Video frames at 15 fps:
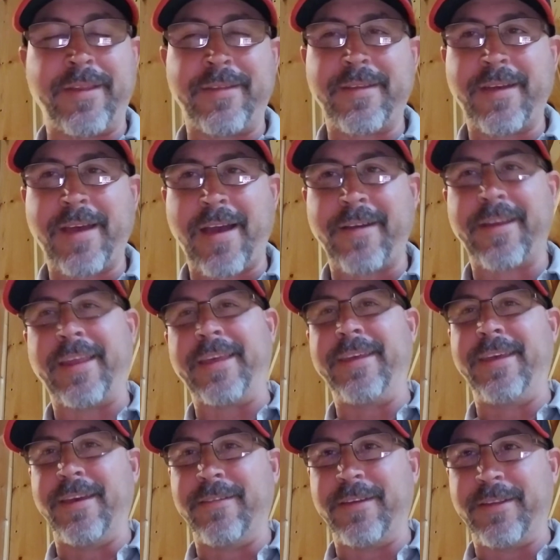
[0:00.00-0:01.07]
how can he
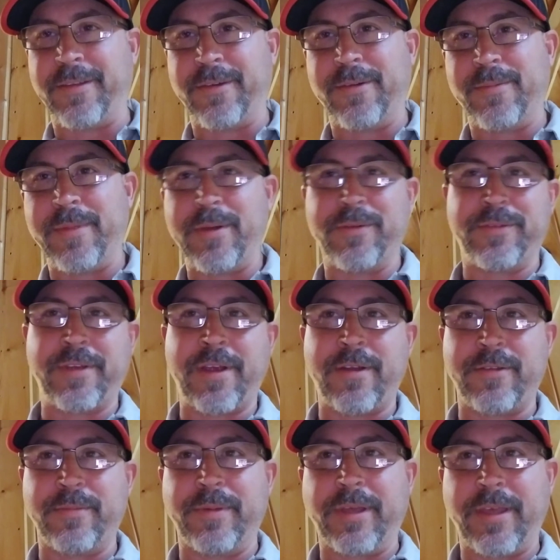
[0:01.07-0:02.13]
give it to them? It was theirs
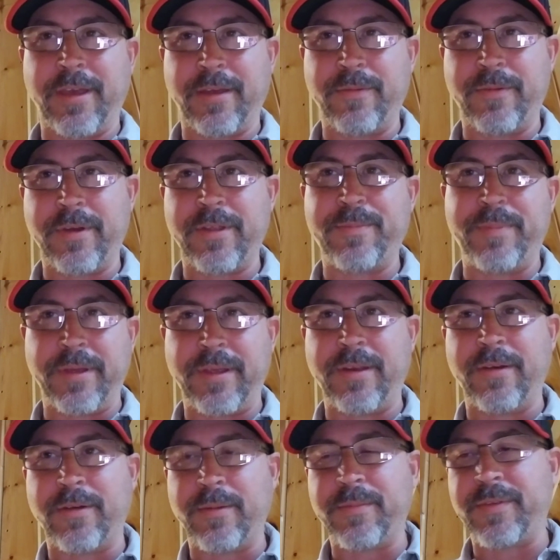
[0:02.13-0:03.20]
to begin with, but you
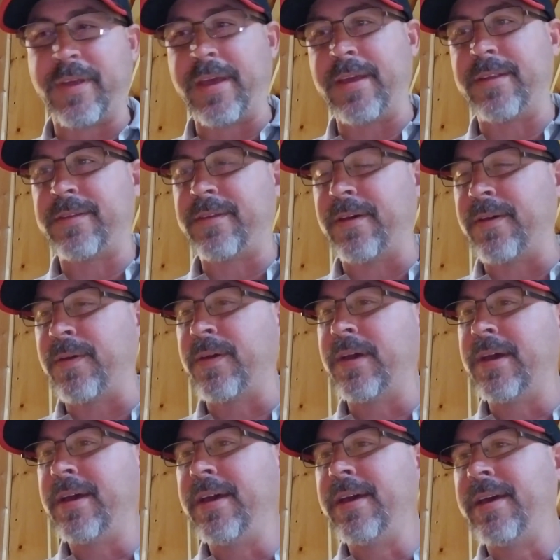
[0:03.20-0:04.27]
know what I'm saying. So
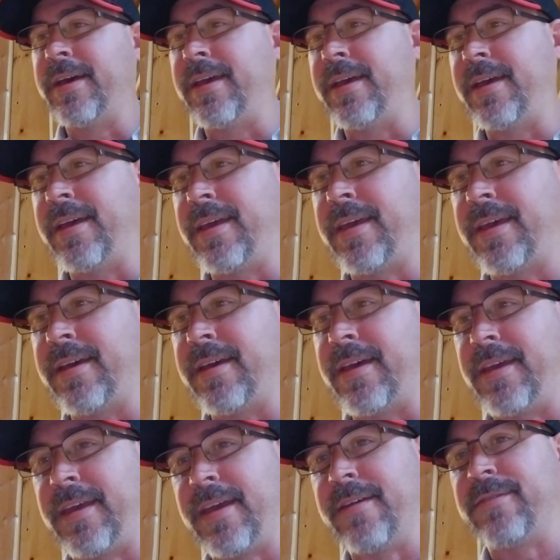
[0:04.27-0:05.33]
he
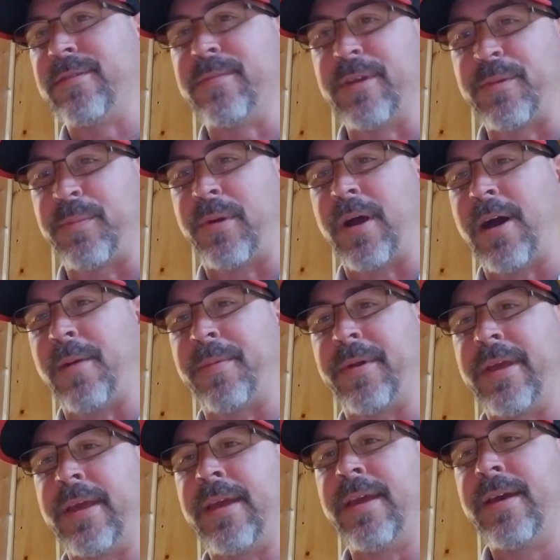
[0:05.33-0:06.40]
gives them his
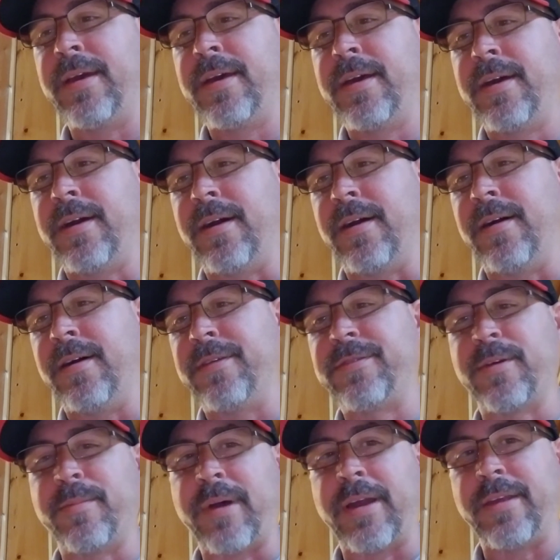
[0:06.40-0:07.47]
property.
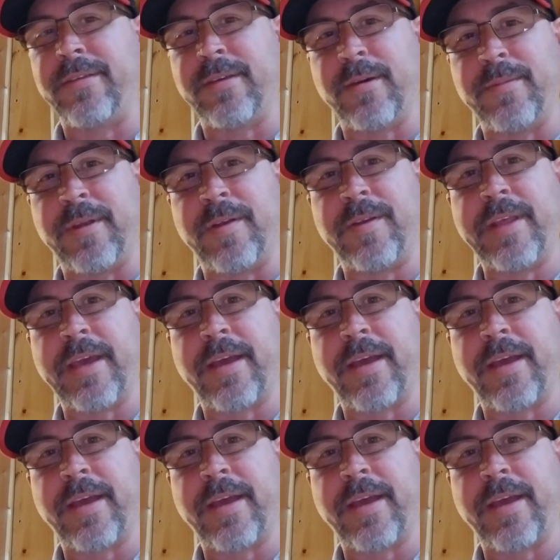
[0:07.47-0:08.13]
Somebody's up there digging